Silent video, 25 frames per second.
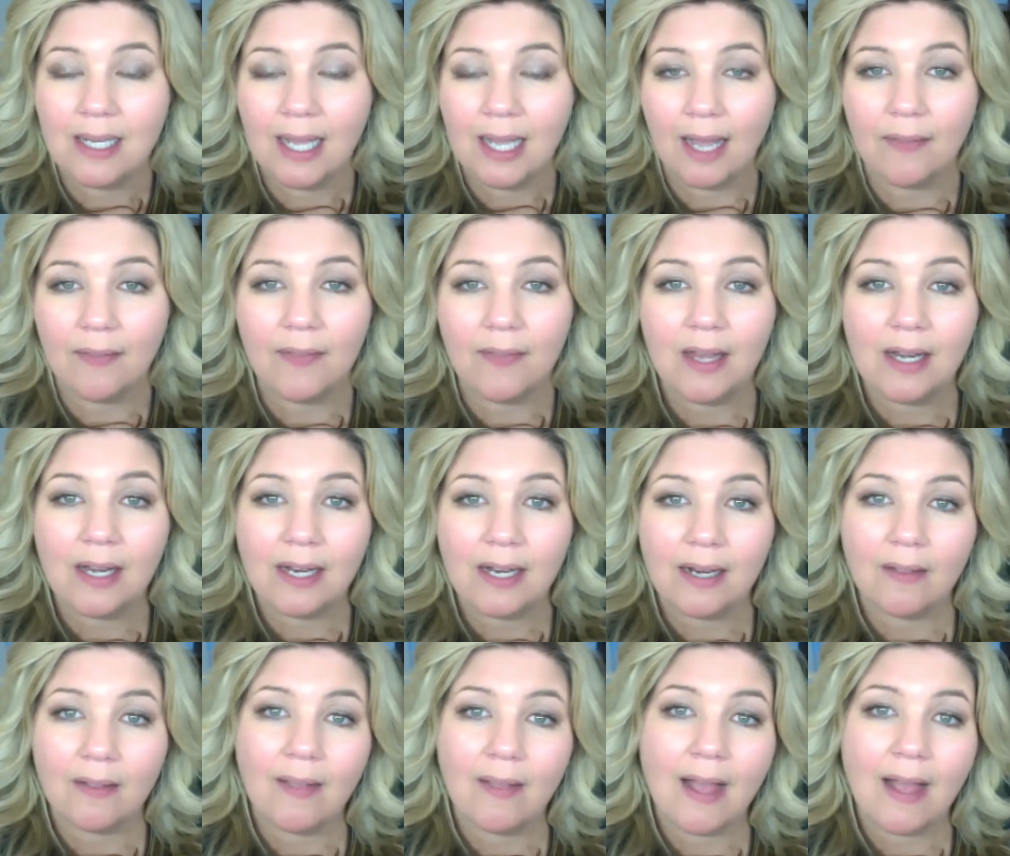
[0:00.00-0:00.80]
And then
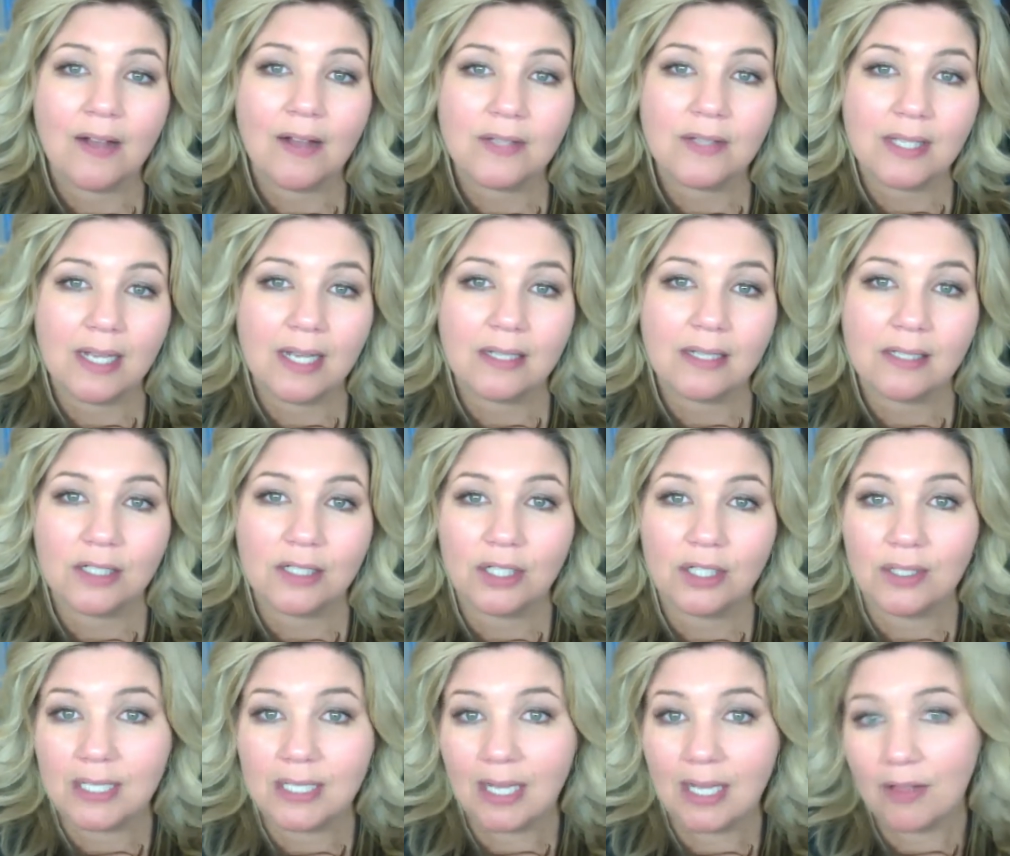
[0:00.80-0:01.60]
it allows us
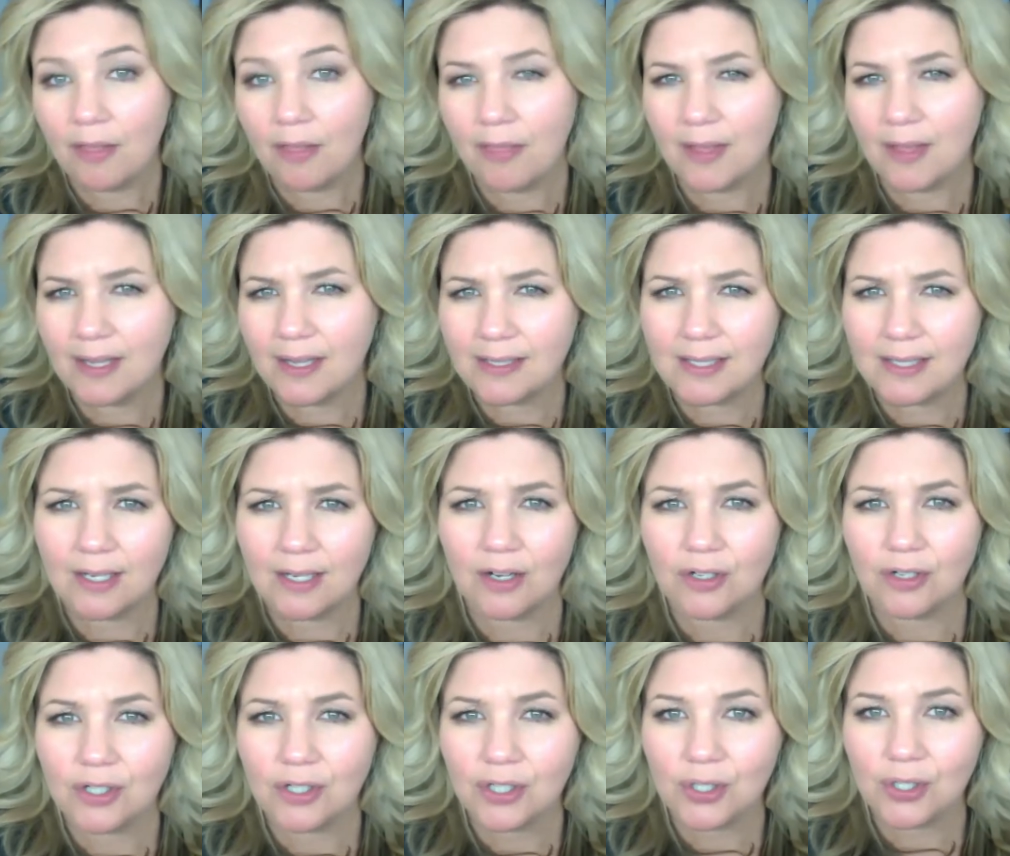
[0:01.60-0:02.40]
to tell things in
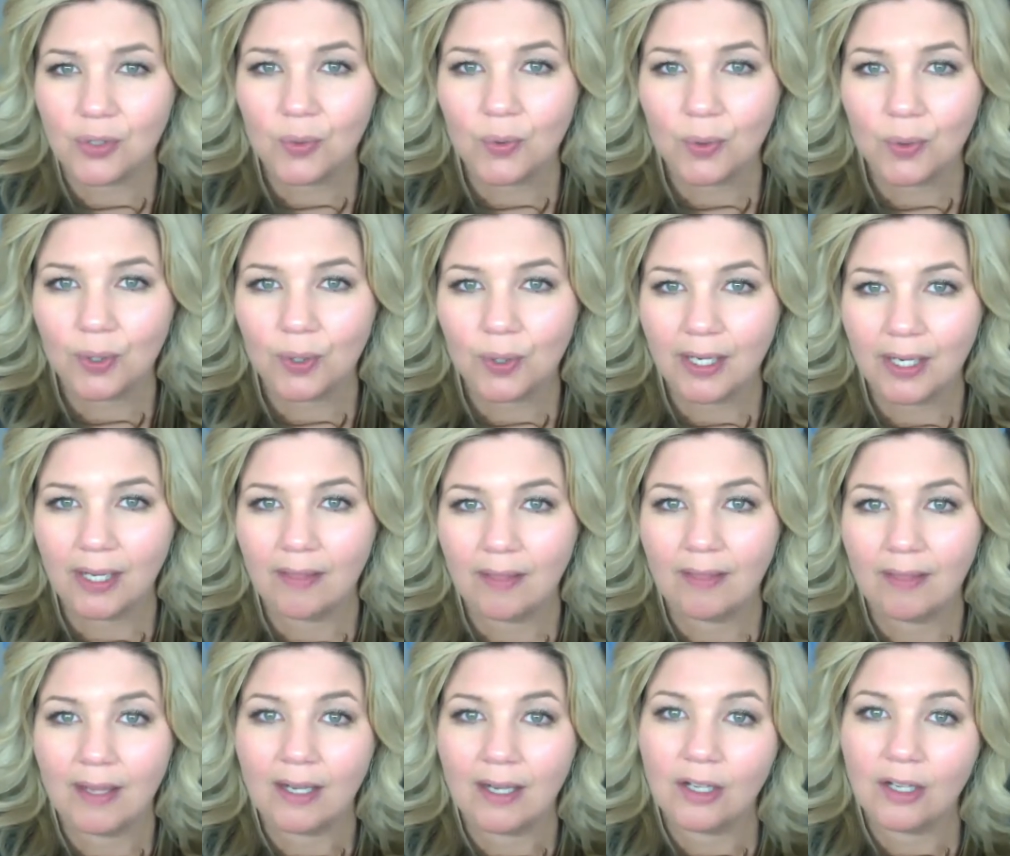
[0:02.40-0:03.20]
our
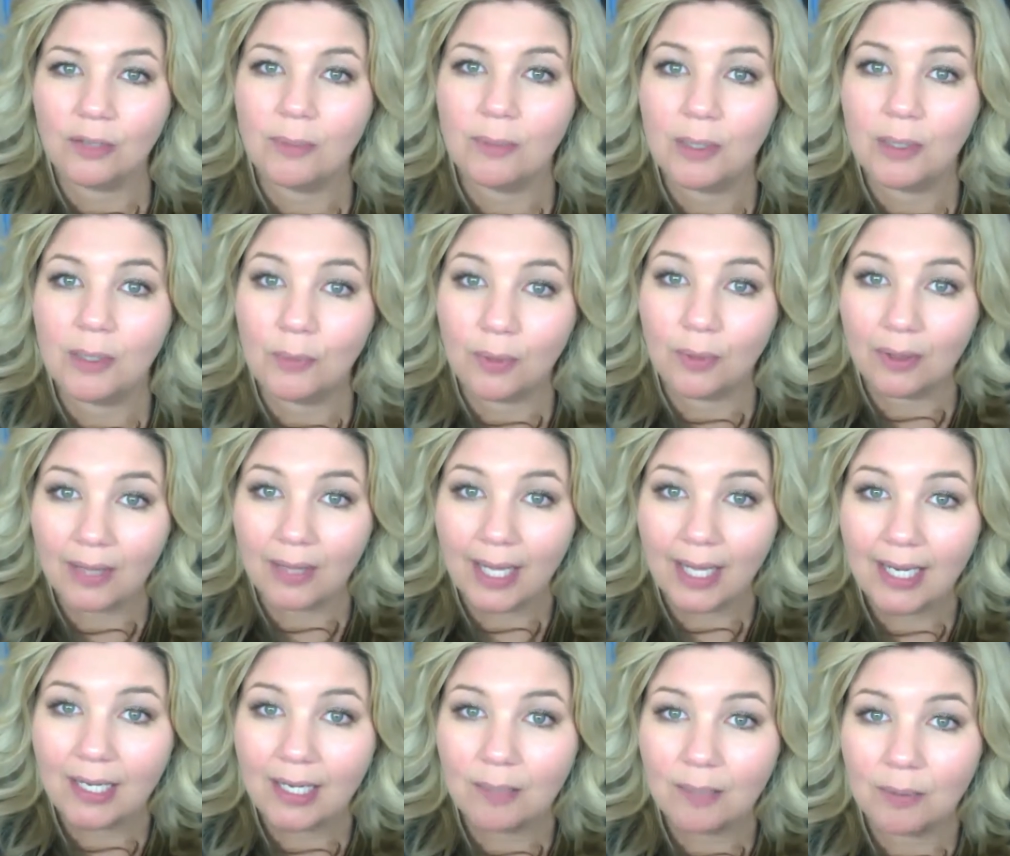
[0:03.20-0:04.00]
story that could be
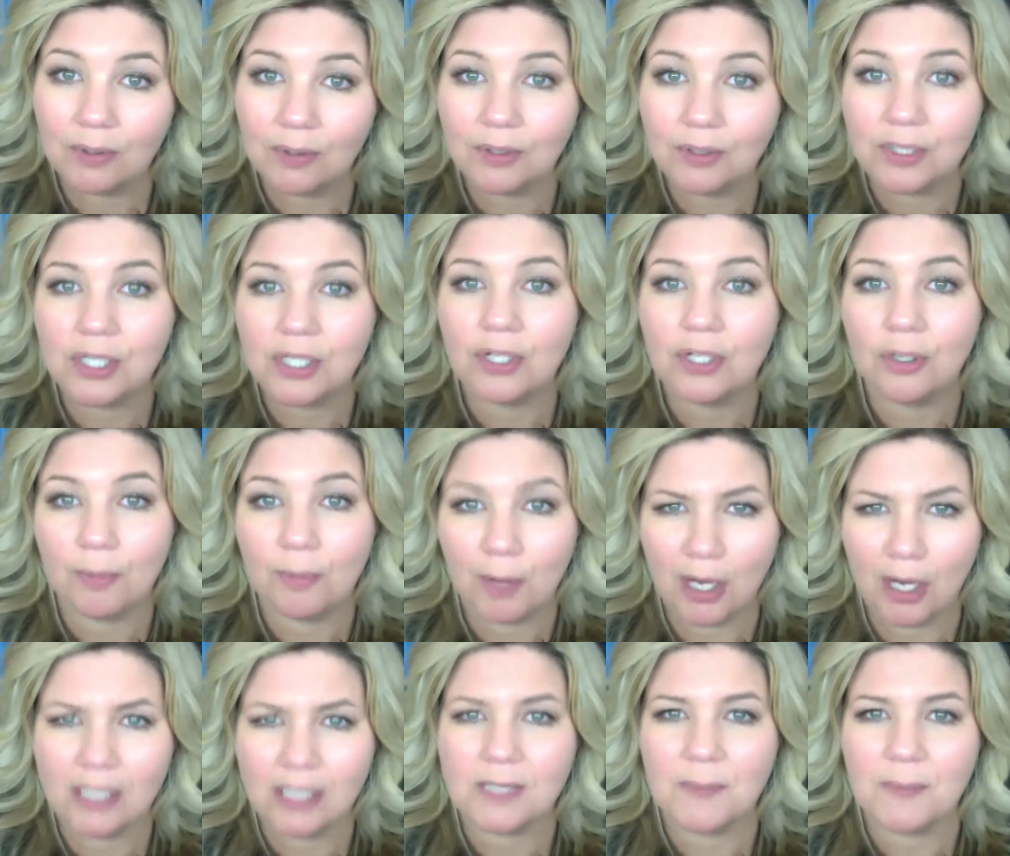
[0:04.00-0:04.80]
relatable to your
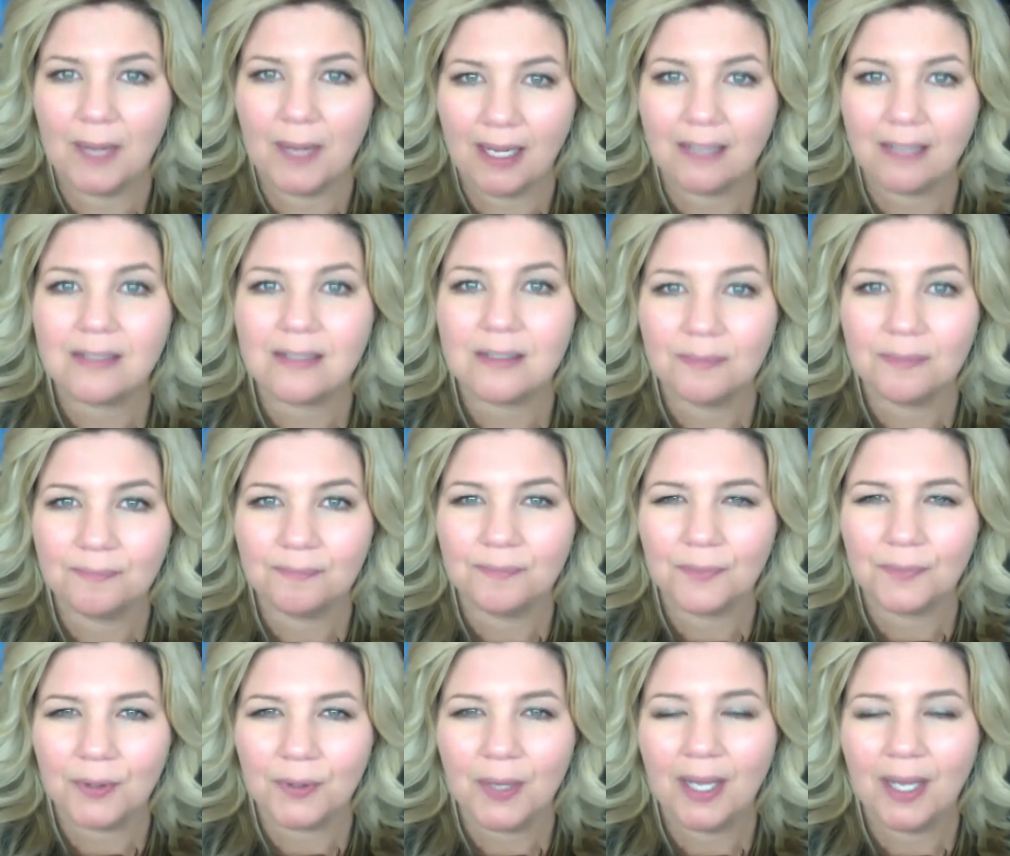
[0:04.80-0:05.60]
prospect.
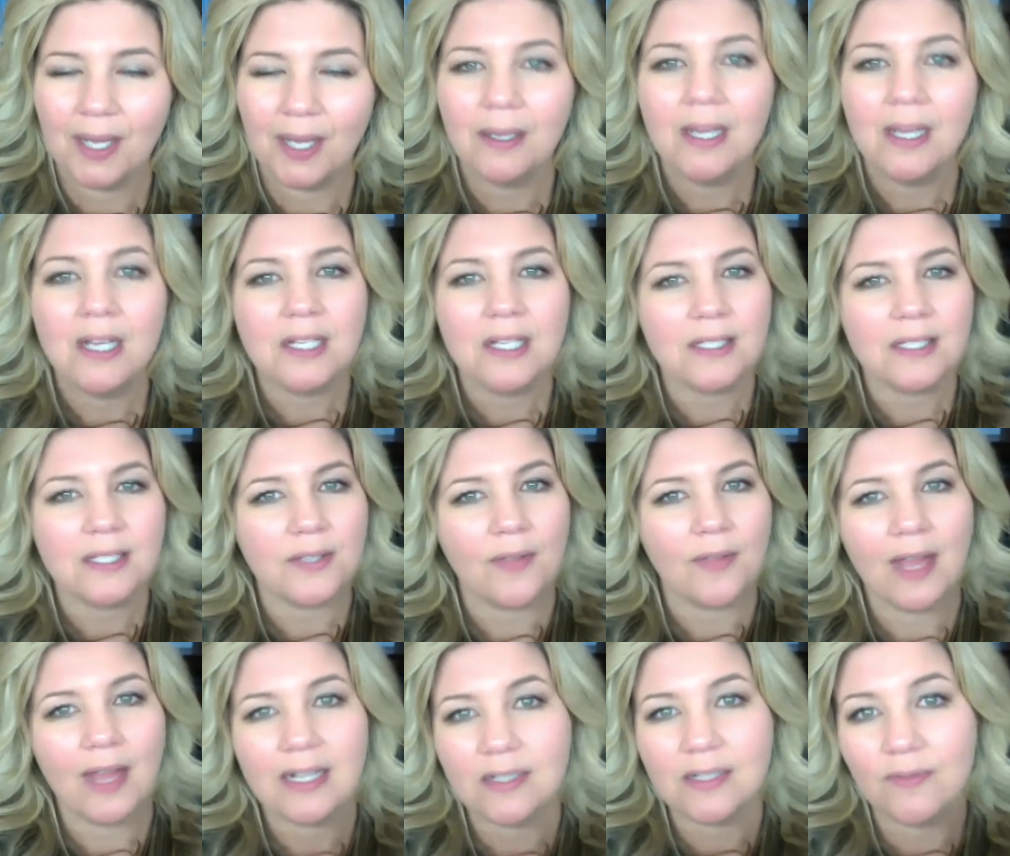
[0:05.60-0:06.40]
Okay, so
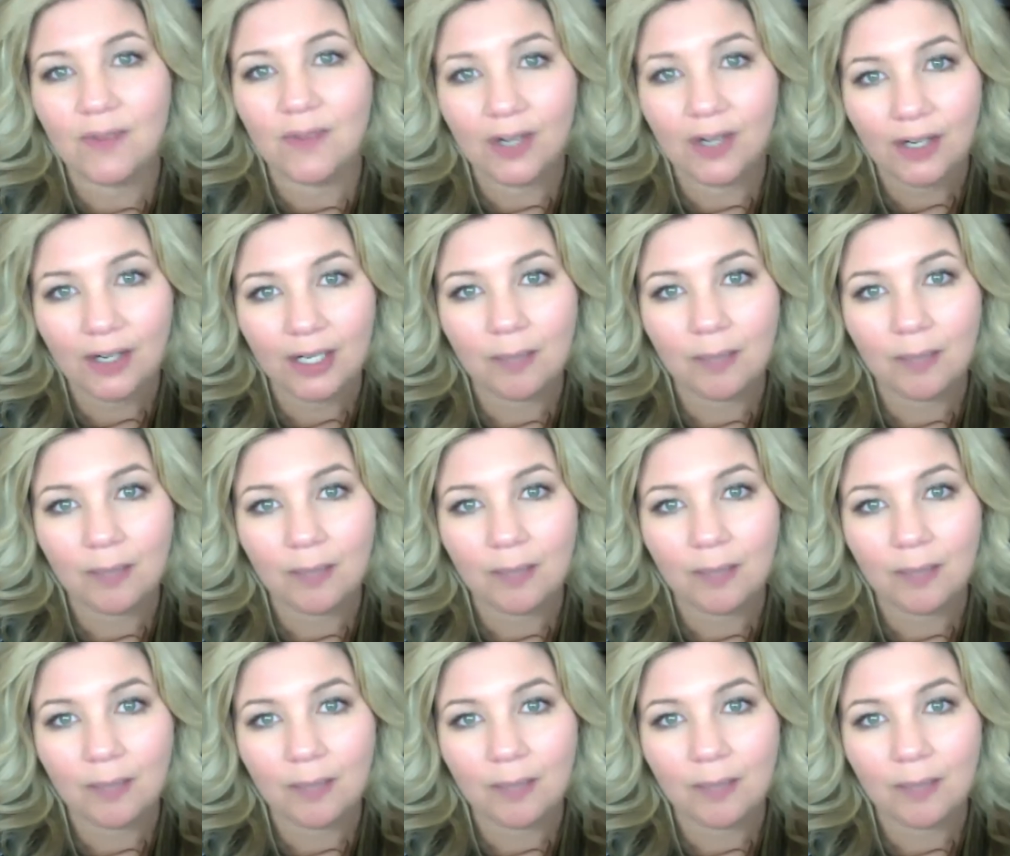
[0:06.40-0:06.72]
that's very